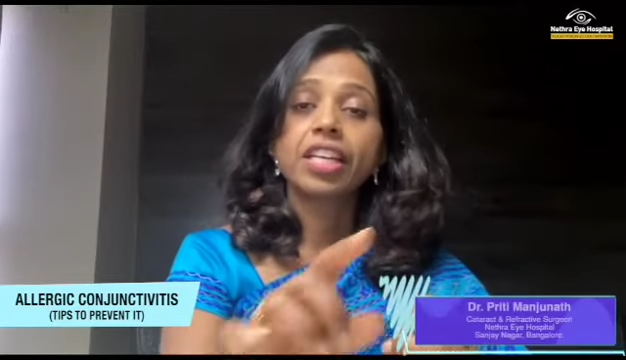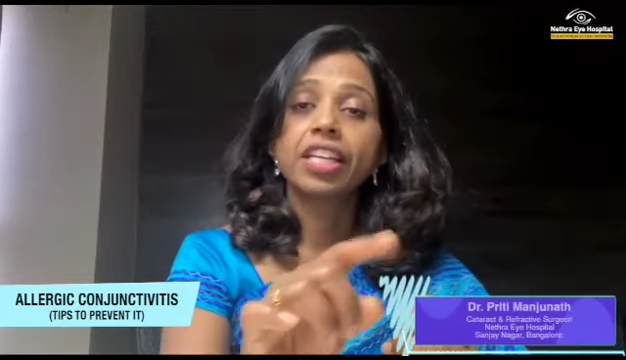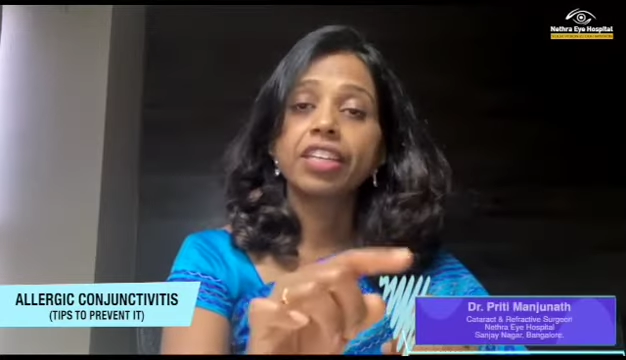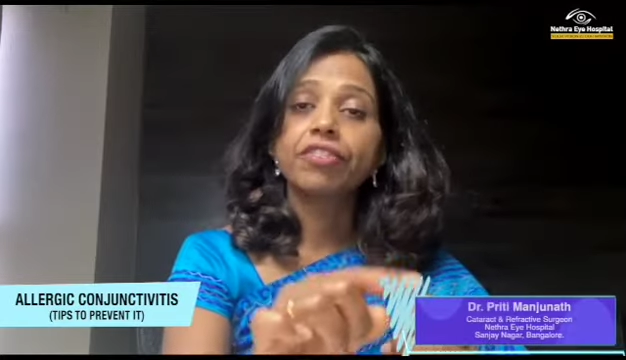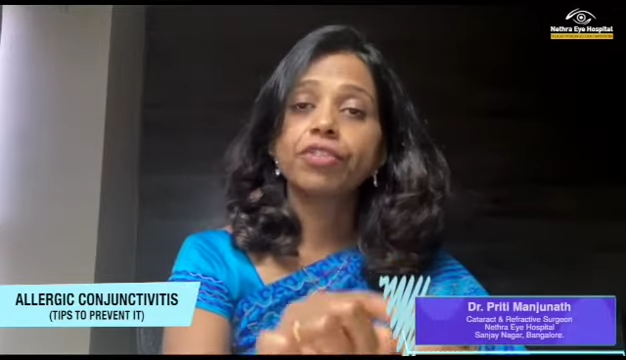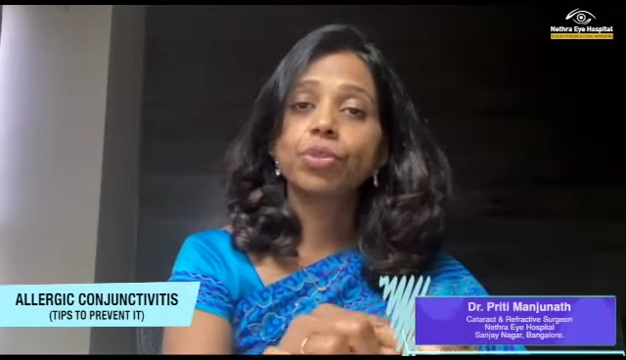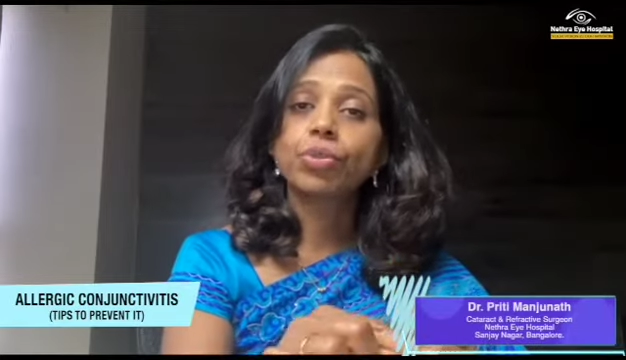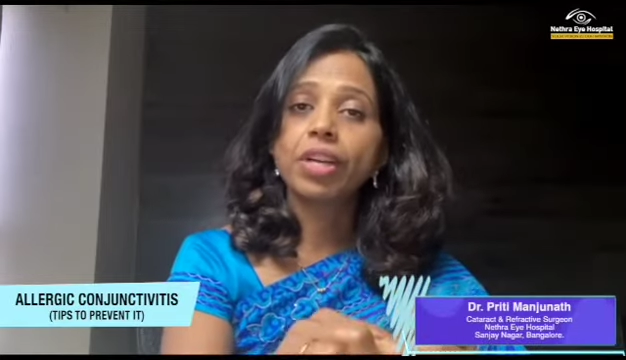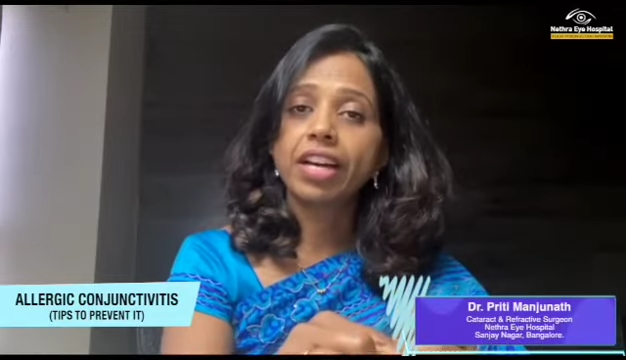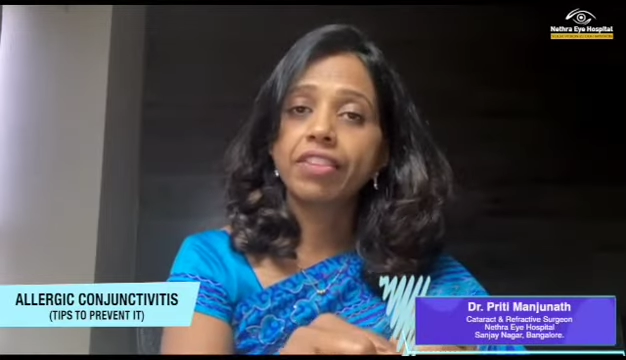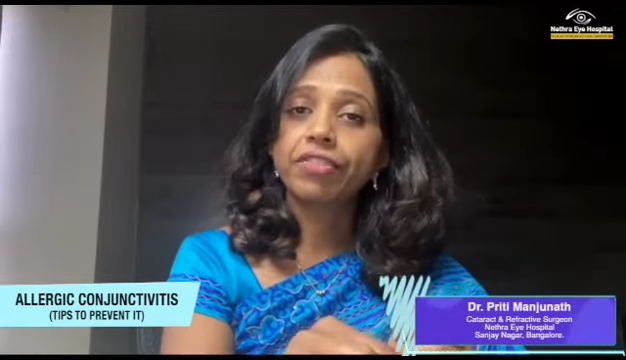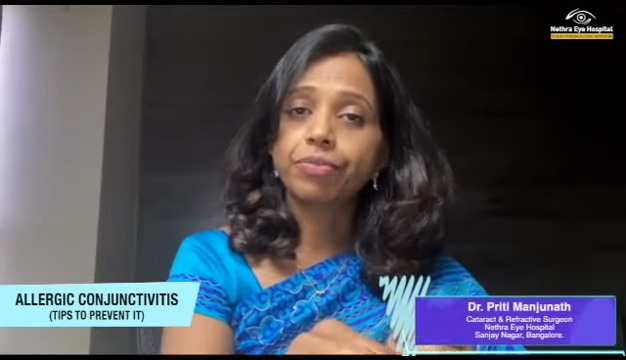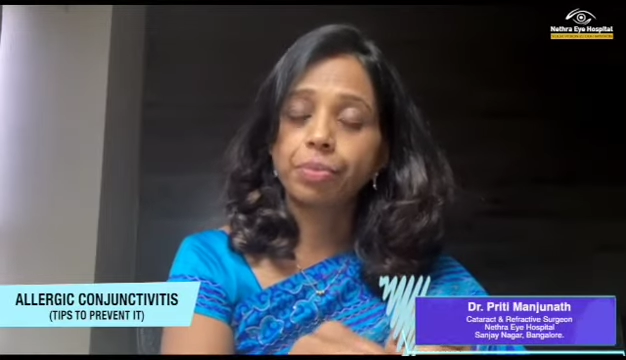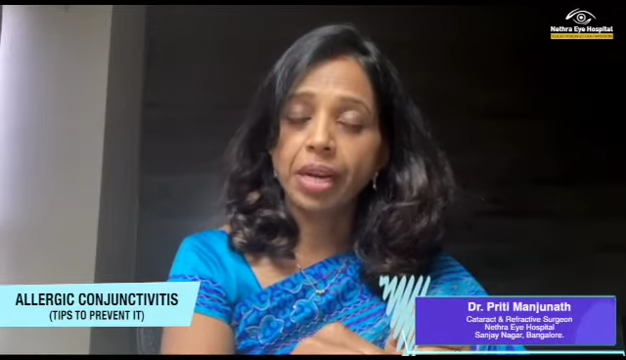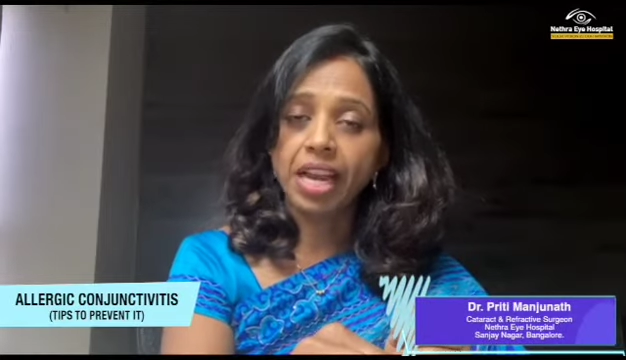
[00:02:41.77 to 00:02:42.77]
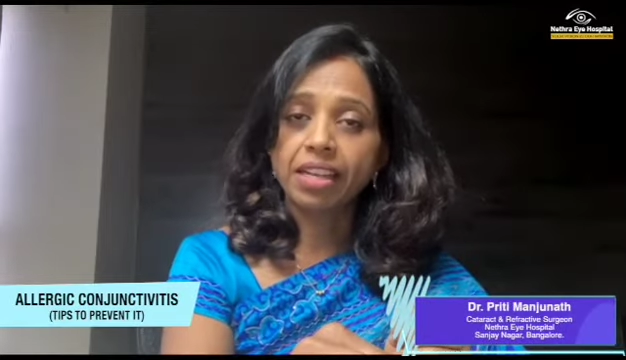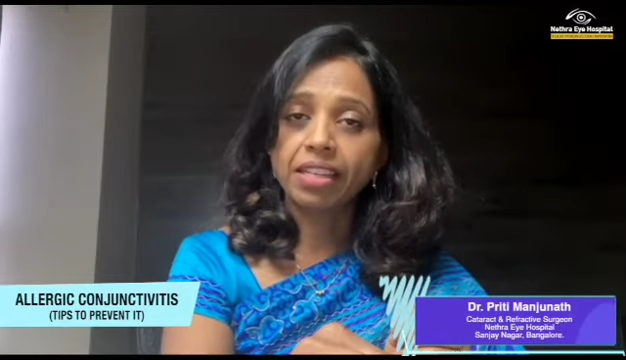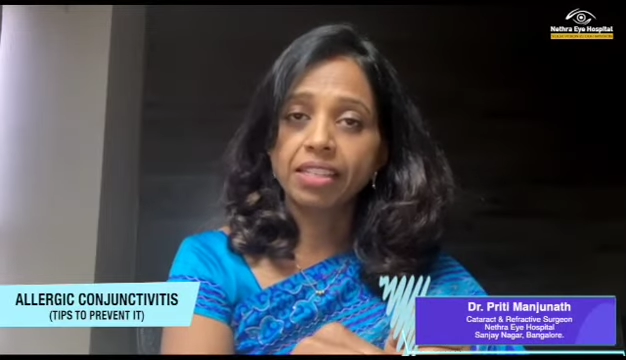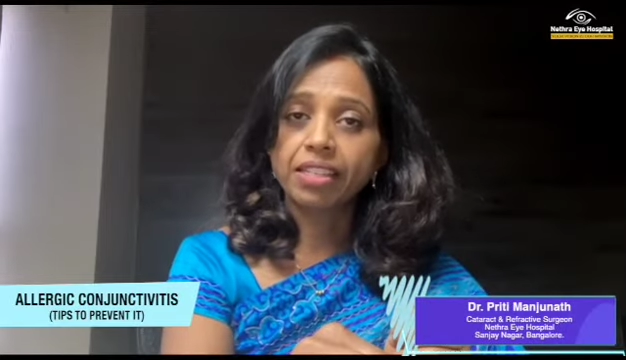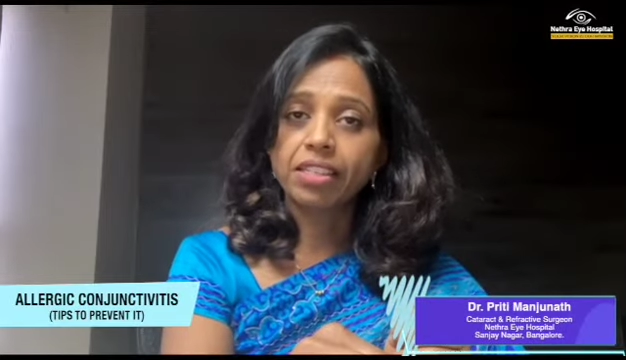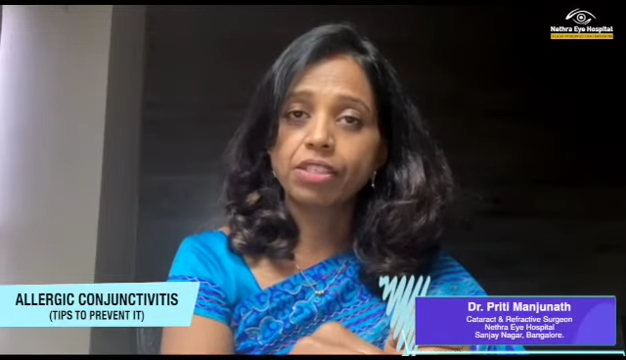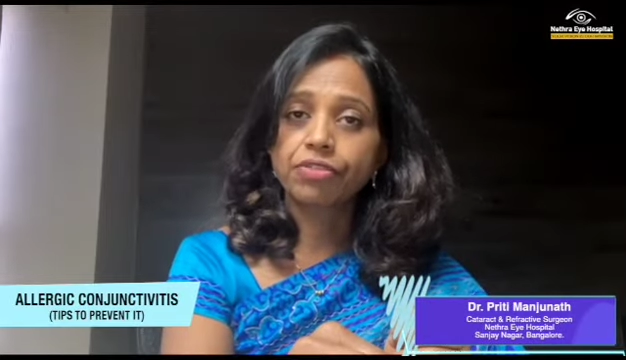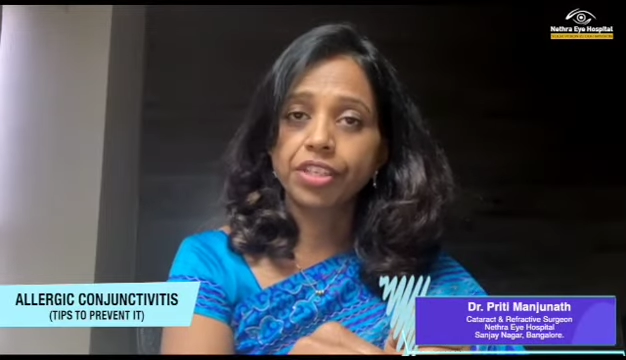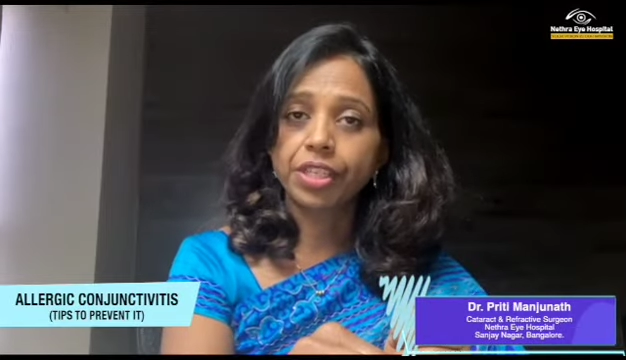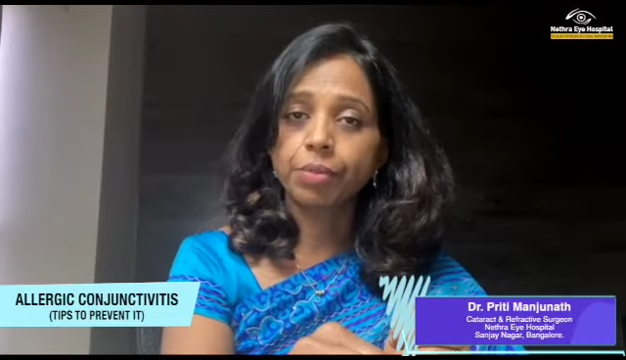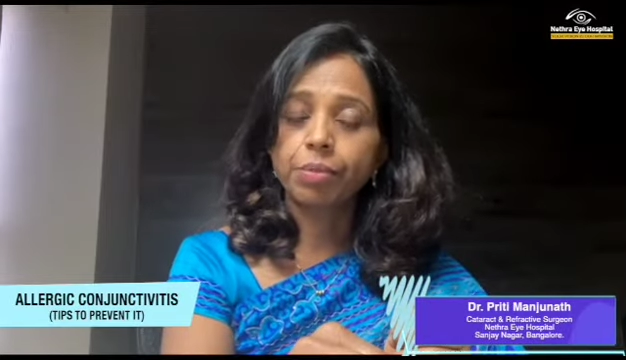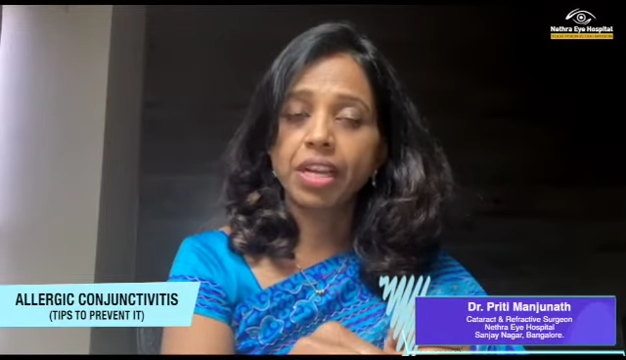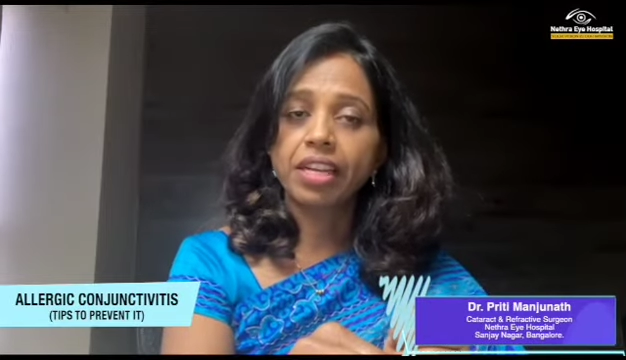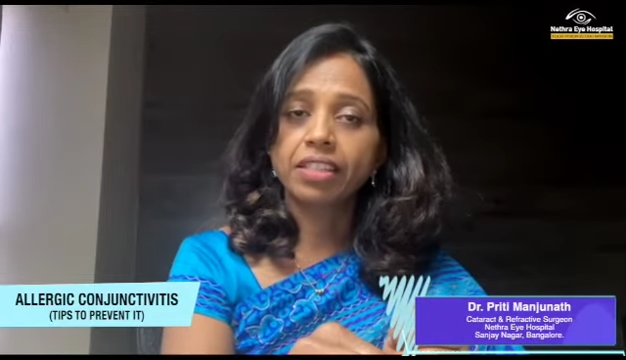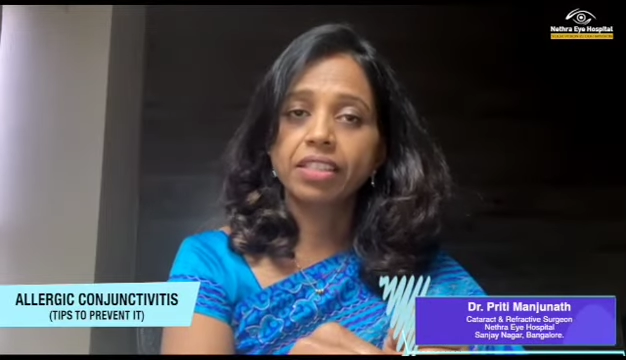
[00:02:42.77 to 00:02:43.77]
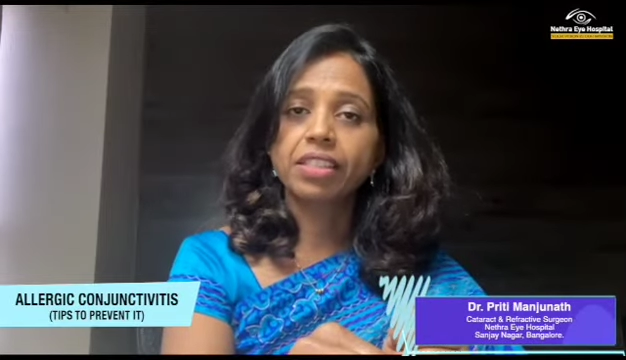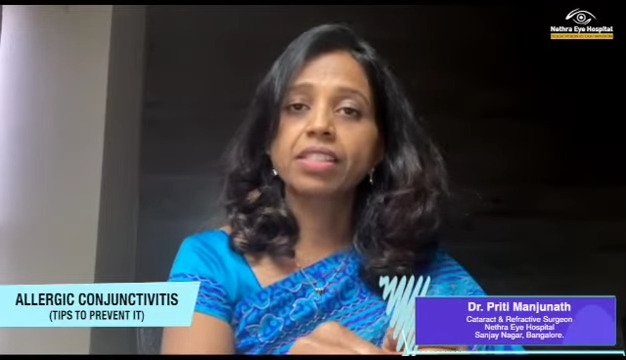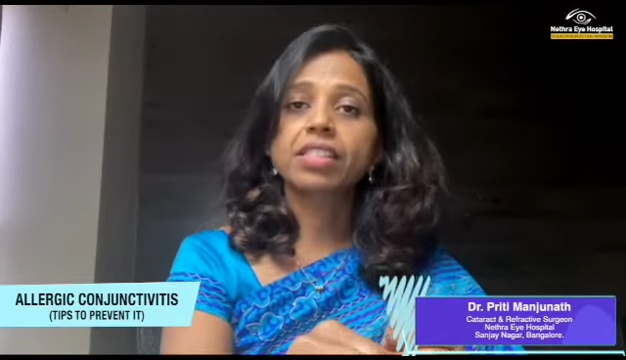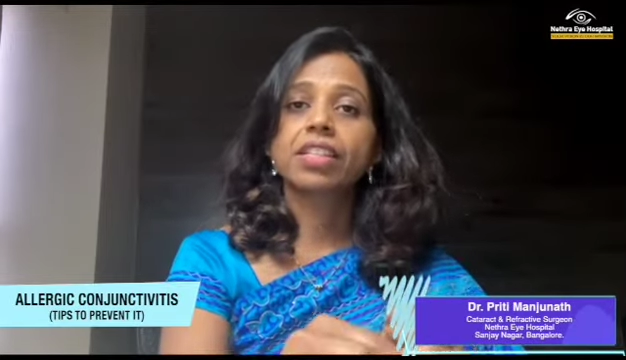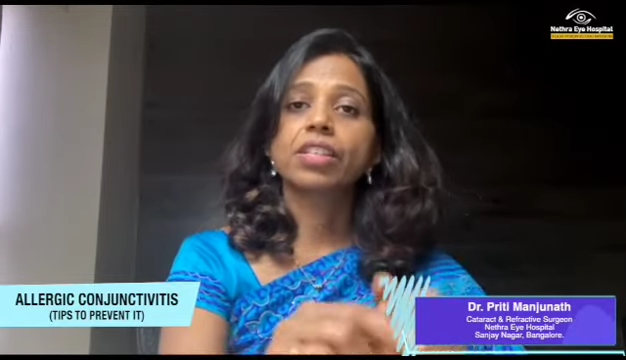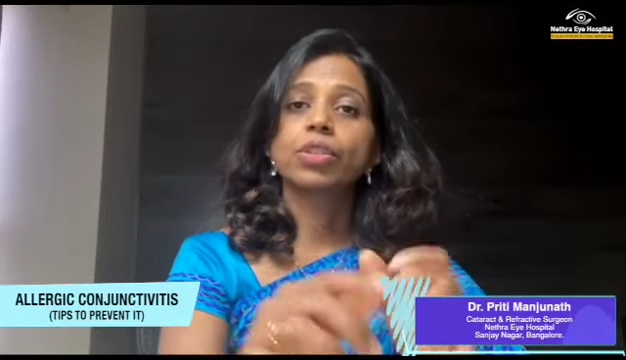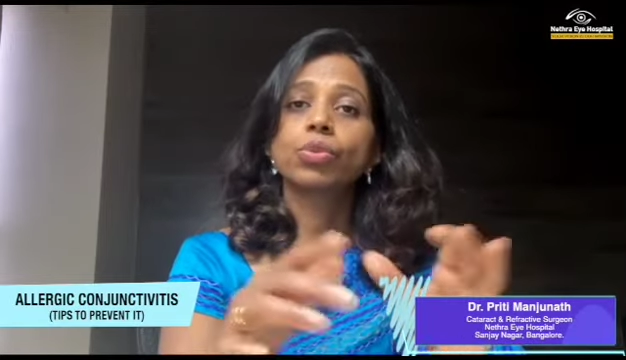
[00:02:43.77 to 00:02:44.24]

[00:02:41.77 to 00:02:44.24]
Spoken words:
If you have blankets, furry blankets,